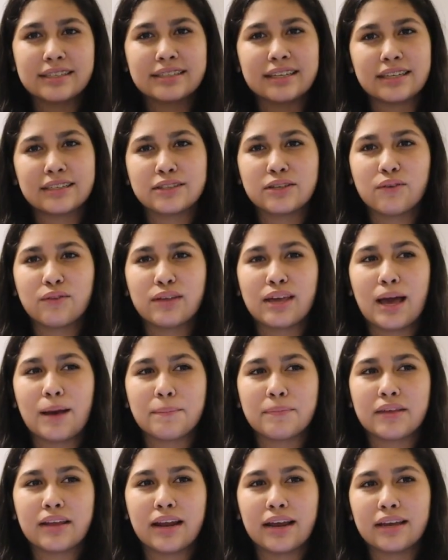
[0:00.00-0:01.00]
because that's the only
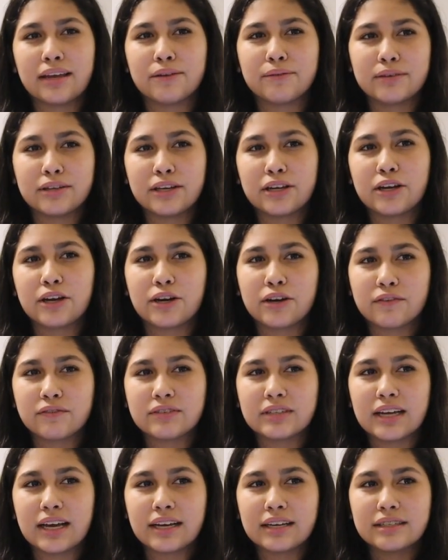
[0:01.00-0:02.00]
app that I can really
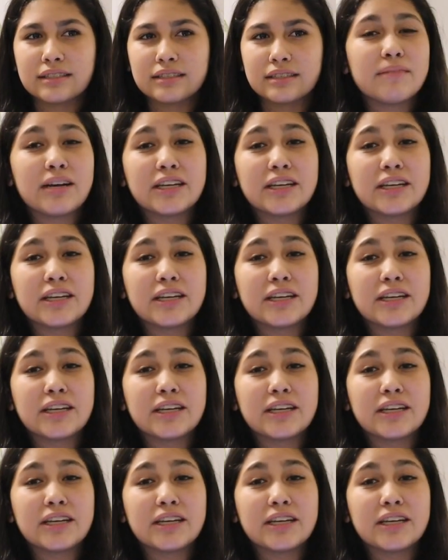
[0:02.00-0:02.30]
curve text.